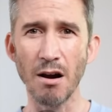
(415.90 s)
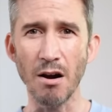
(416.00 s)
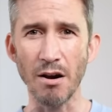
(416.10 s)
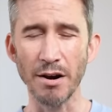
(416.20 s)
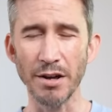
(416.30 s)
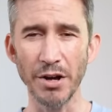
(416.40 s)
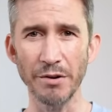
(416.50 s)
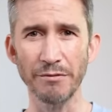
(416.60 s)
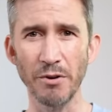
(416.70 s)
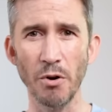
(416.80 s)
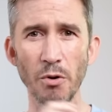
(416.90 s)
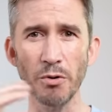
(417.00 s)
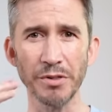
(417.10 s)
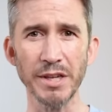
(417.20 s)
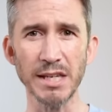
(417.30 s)
Part of
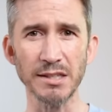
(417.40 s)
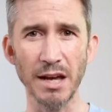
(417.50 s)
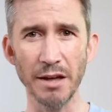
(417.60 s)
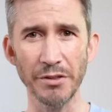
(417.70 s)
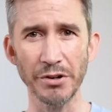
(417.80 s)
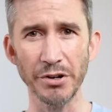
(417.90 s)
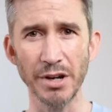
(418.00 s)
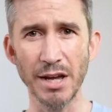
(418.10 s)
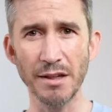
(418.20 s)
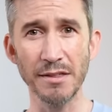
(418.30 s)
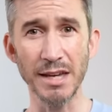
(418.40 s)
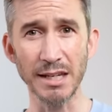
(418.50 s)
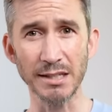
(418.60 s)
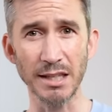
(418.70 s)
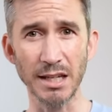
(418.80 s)
all these other
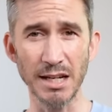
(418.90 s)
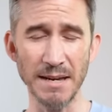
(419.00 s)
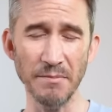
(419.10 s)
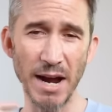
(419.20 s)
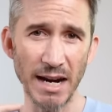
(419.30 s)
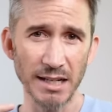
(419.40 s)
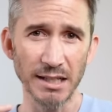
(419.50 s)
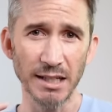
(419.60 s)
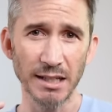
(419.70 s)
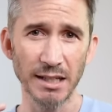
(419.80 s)
things that can impact it.